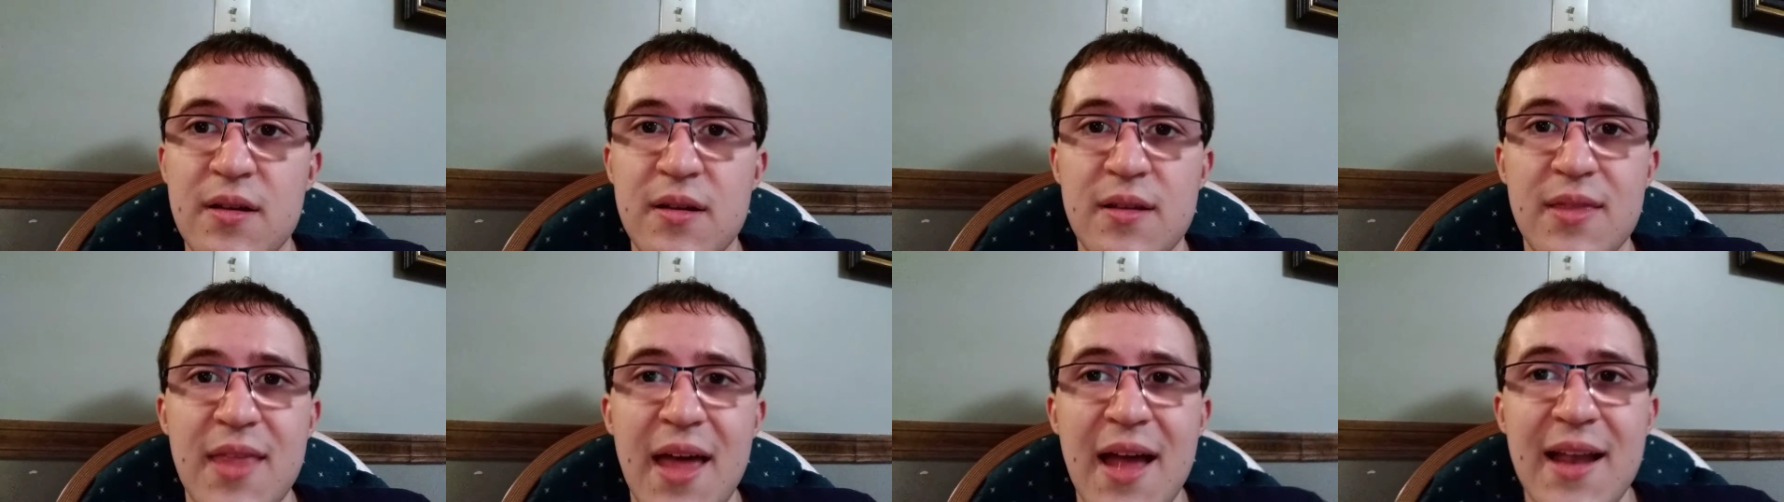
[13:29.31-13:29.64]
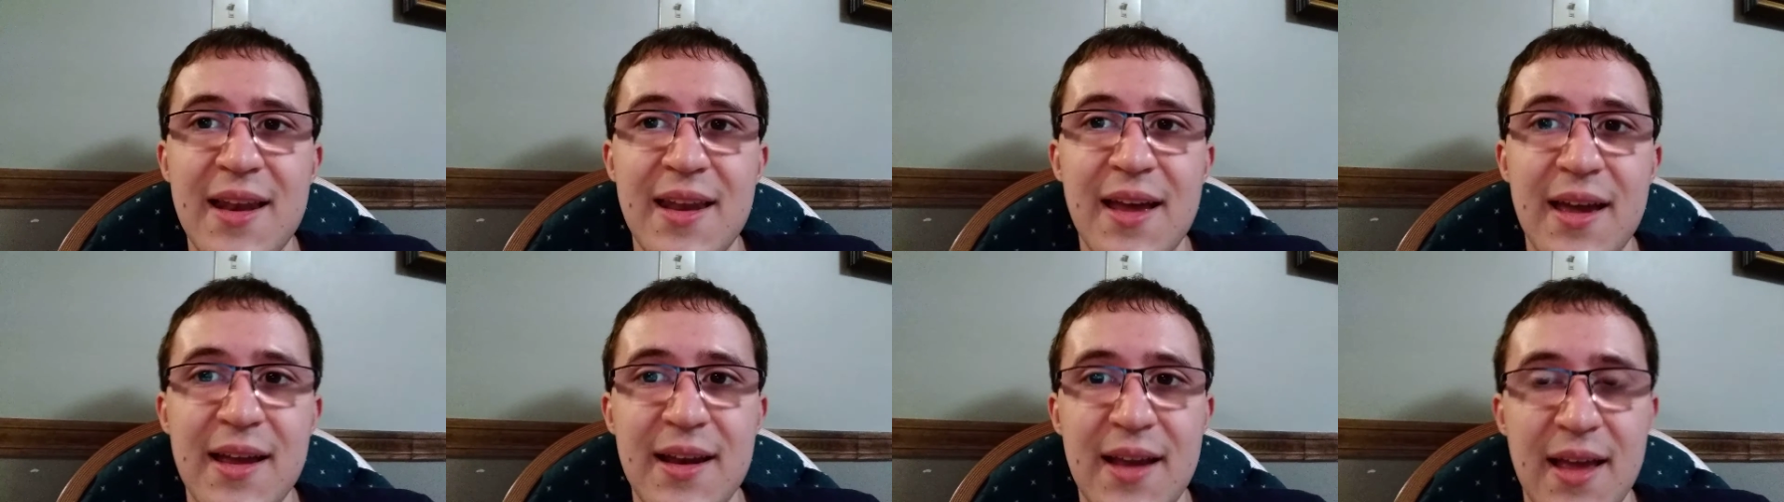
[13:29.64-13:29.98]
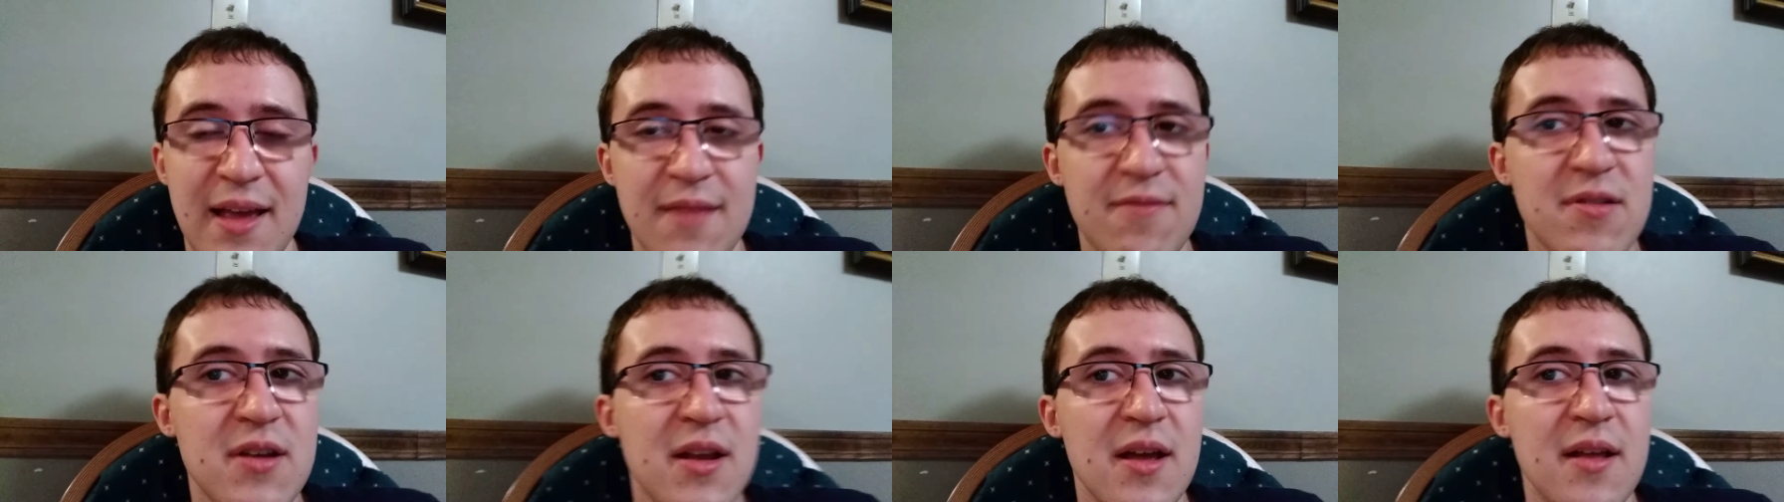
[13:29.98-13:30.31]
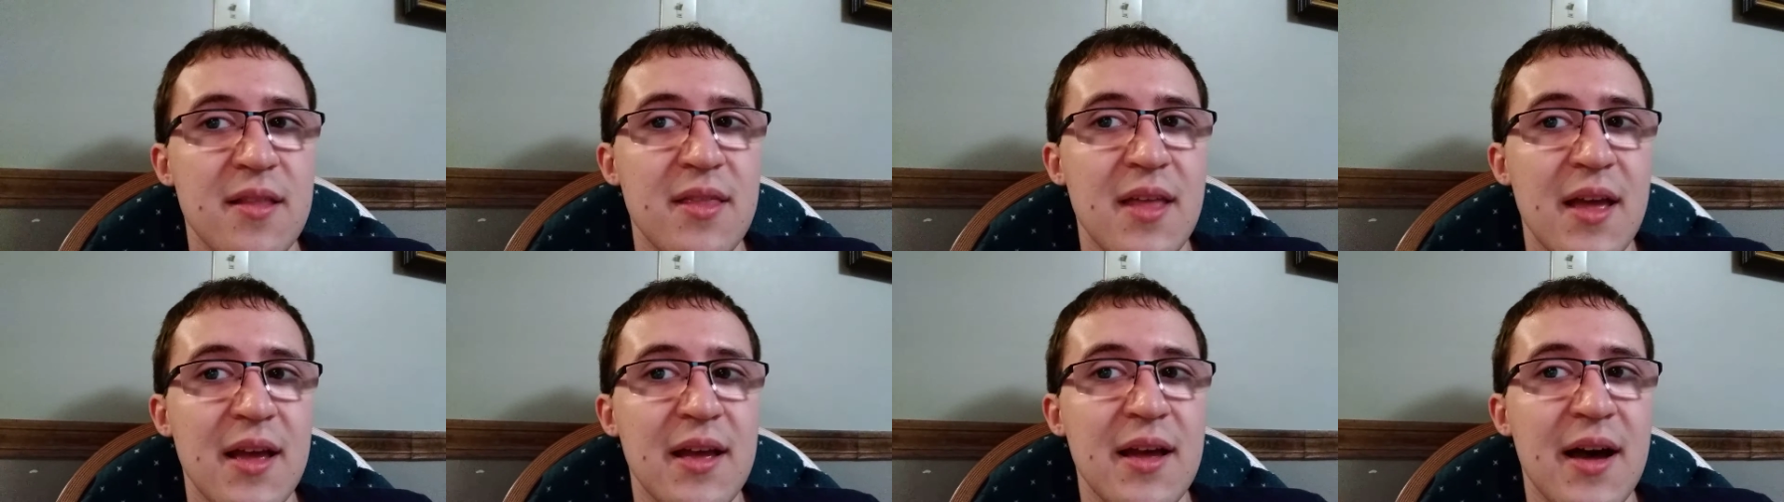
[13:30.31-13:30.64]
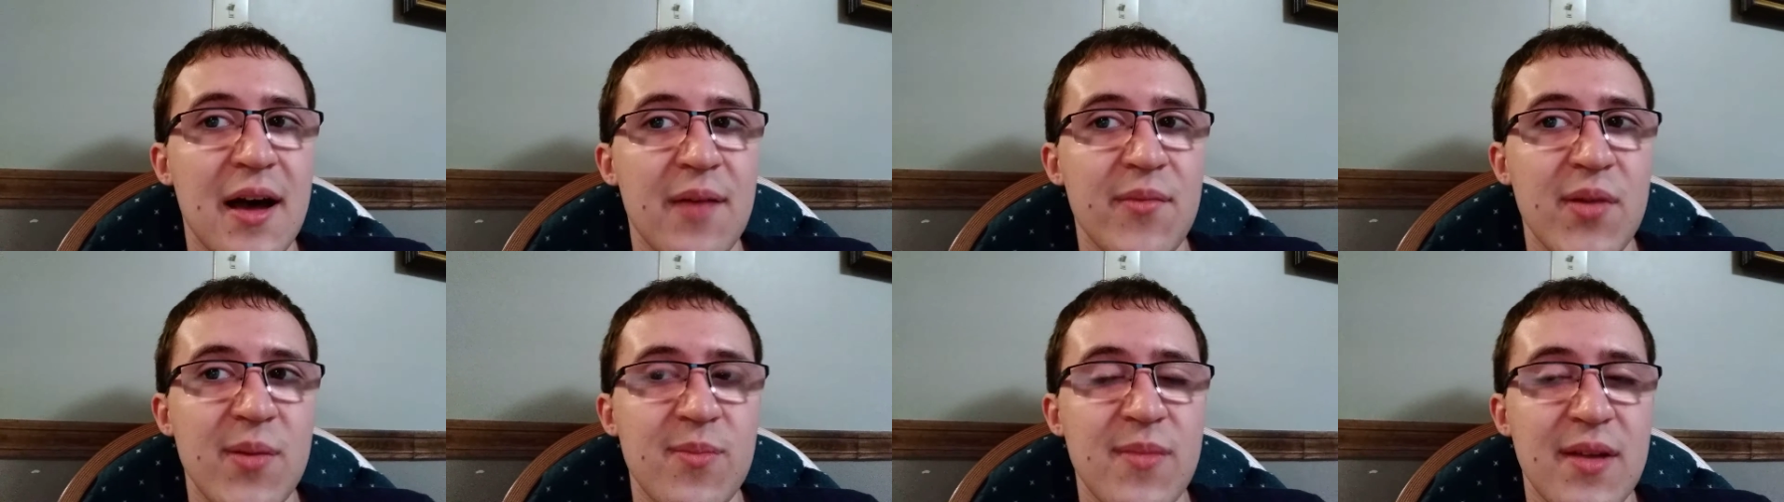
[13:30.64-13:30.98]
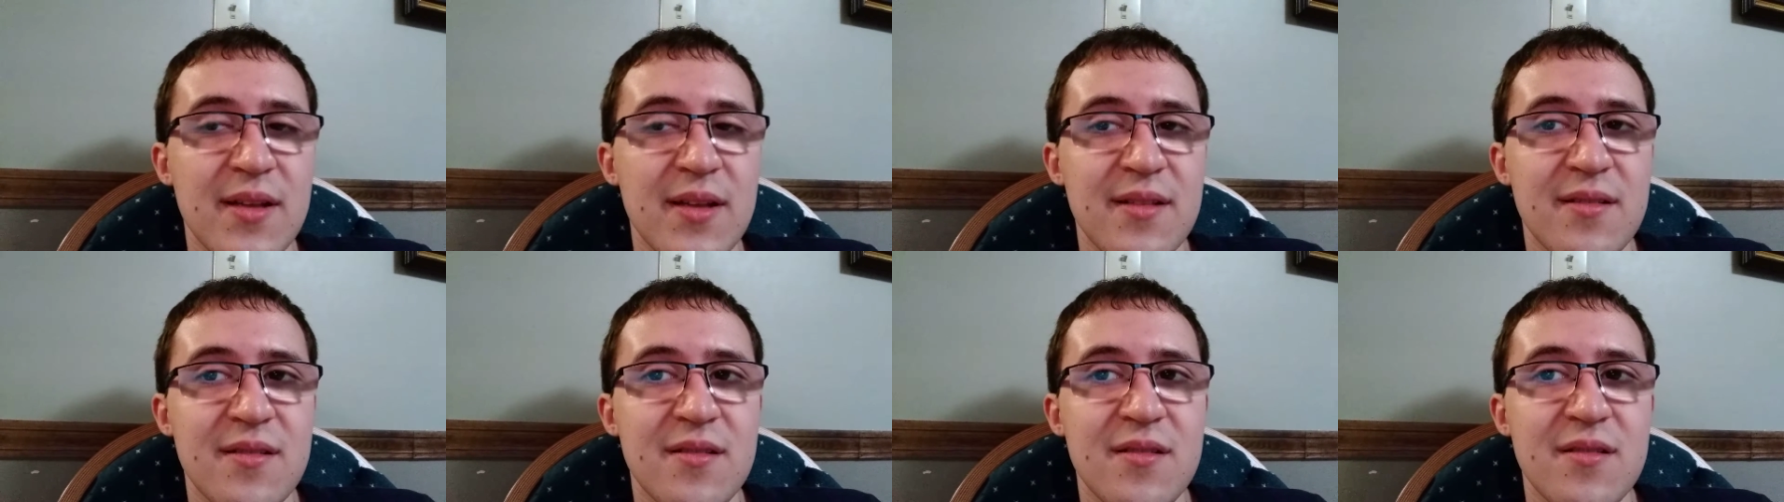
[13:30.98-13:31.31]
that night they got me
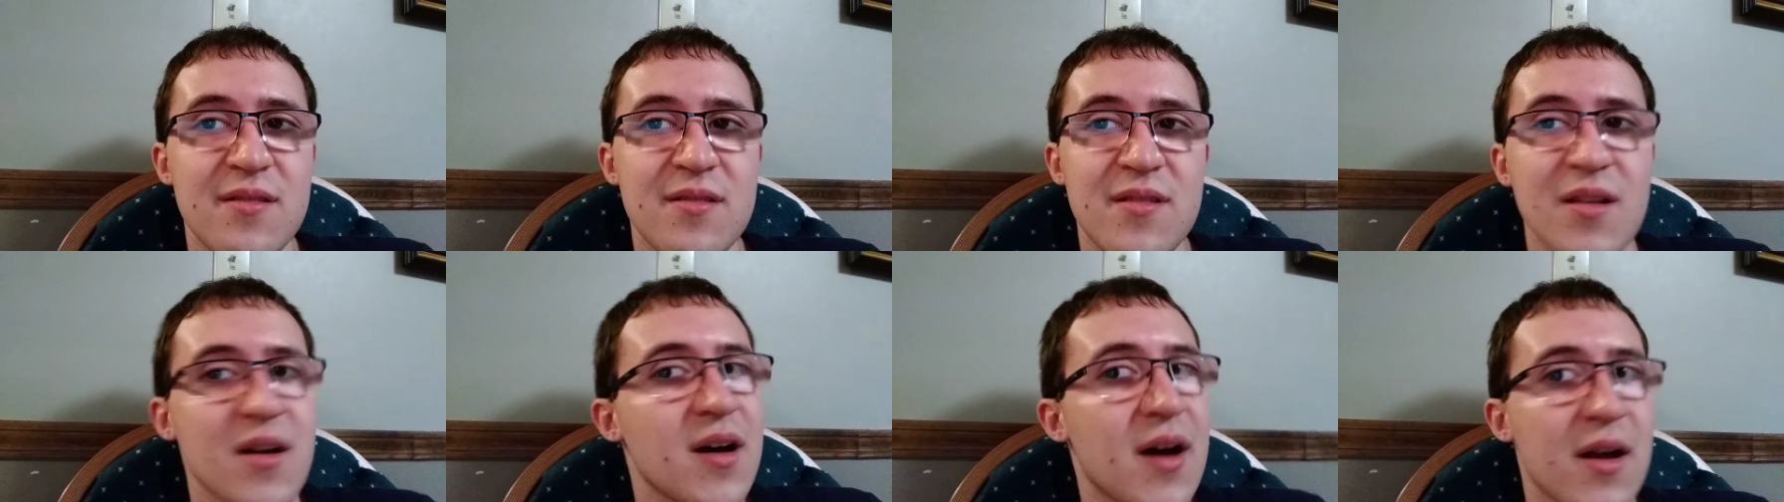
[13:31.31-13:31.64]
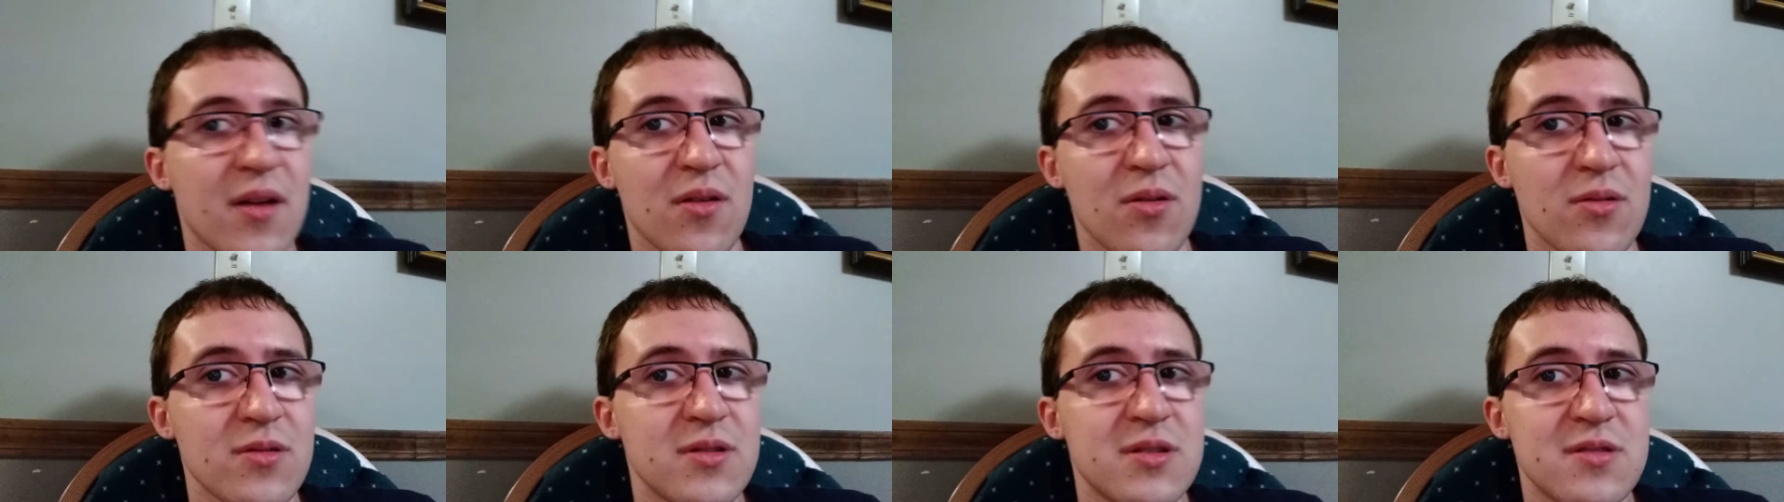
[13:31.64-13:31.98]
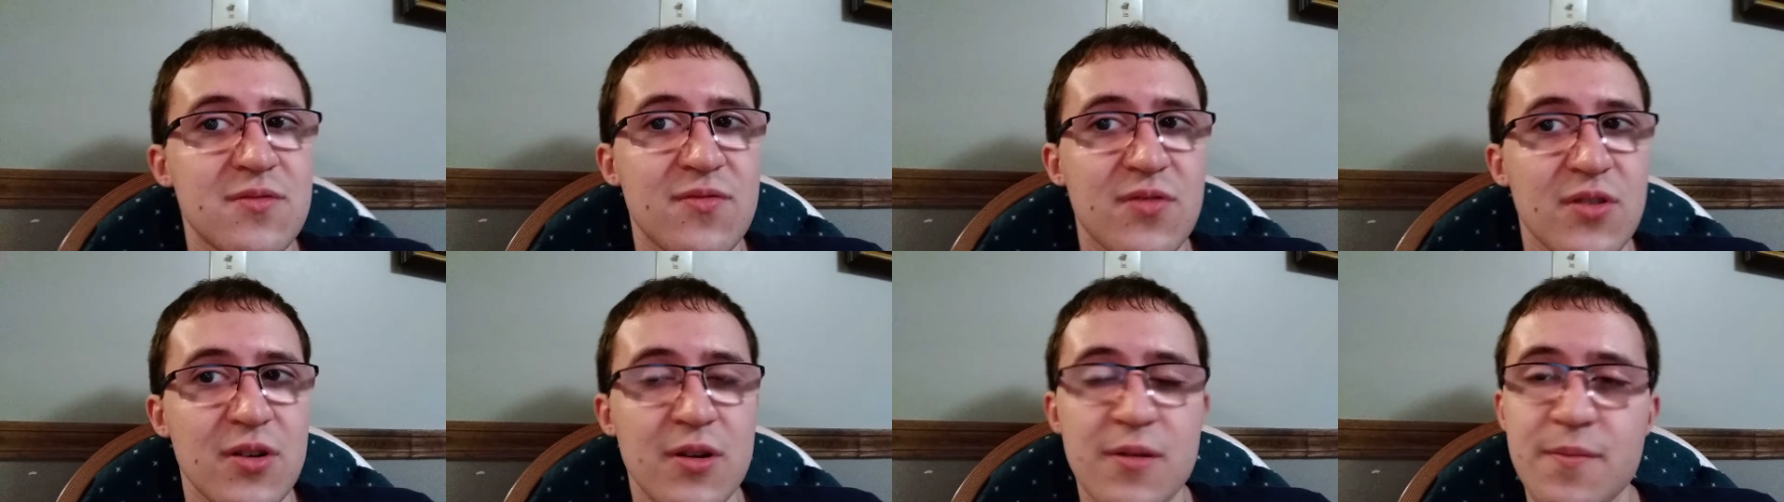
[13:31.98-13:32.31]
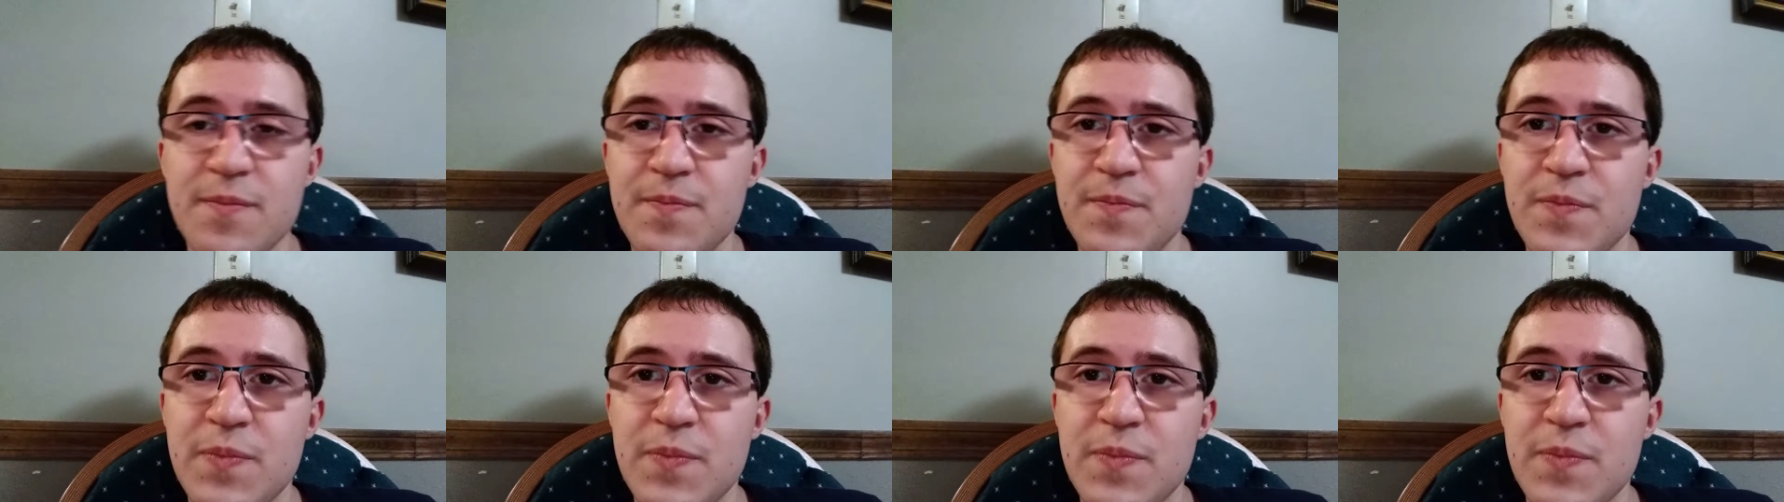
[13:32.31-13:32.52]
McDonald's for